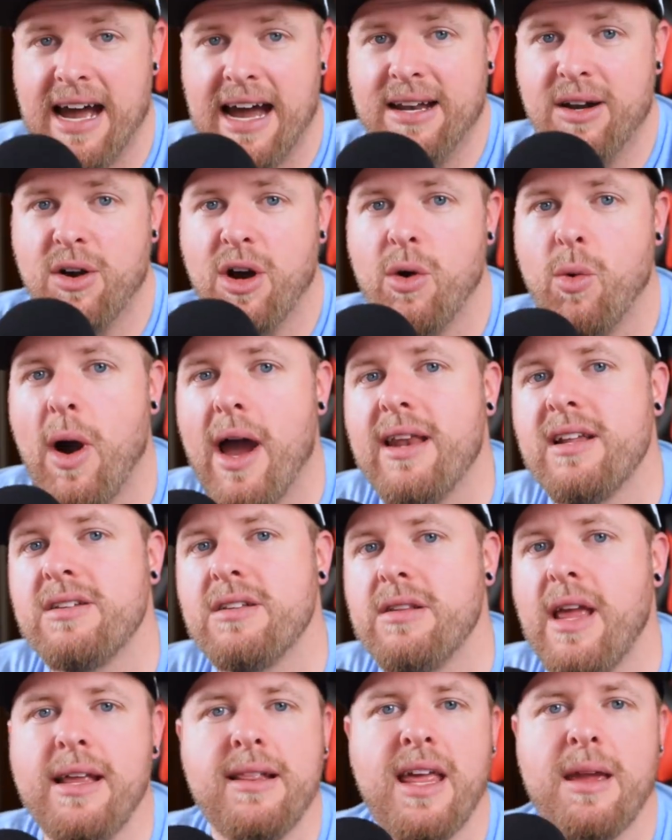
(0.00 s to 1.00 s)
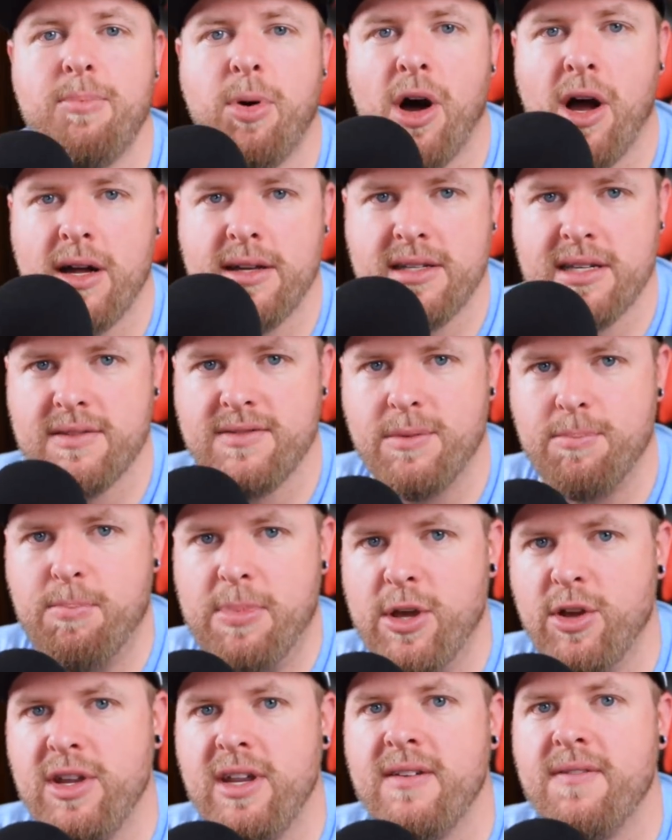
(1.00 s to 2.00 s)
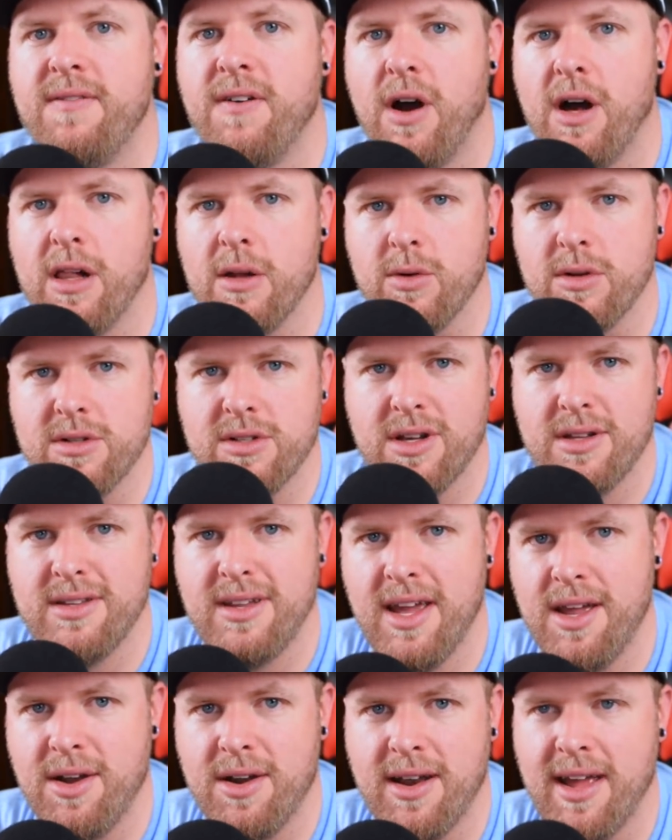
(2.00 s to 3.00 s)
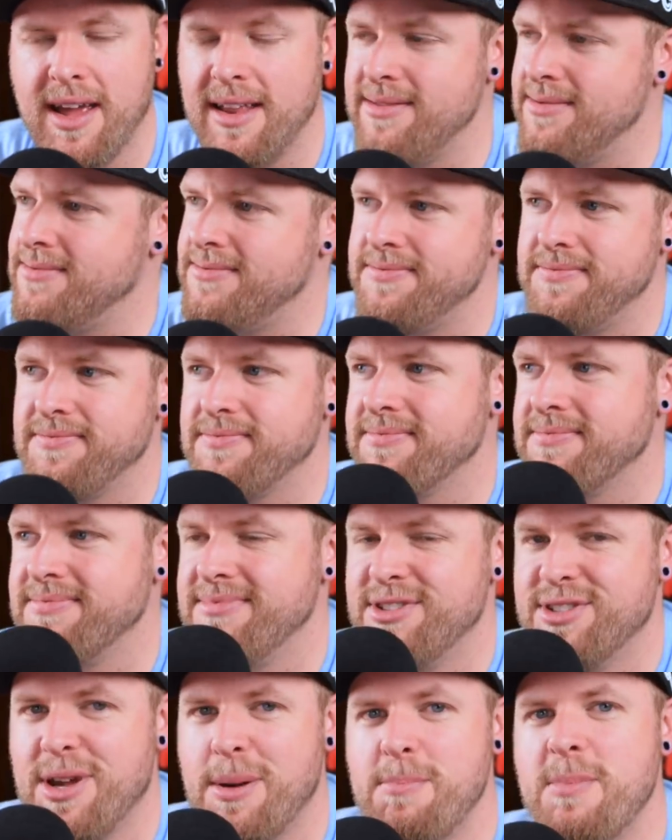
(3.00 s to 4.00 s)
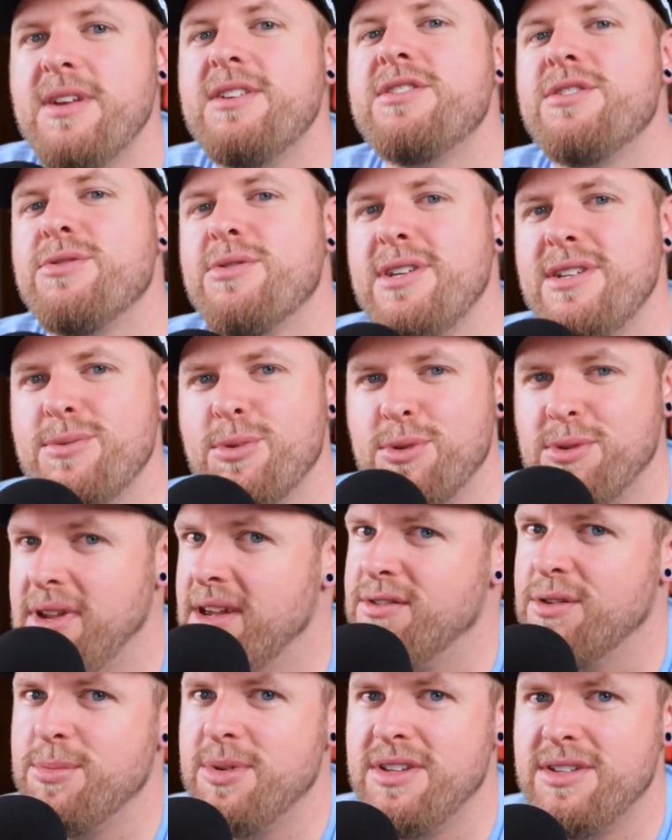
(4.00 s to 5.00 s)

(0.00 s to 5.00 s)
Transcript: I don't know. Why does Lele Pons have a billion followers on the internet? Some mysteries will never be